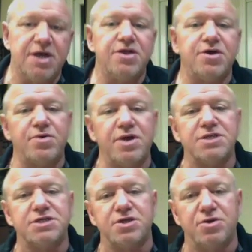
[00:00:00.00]
The
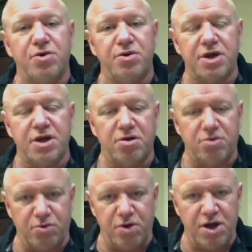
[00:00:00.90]
Koreans still hold a
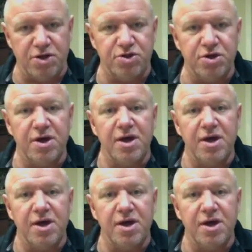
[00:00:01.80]
grudge,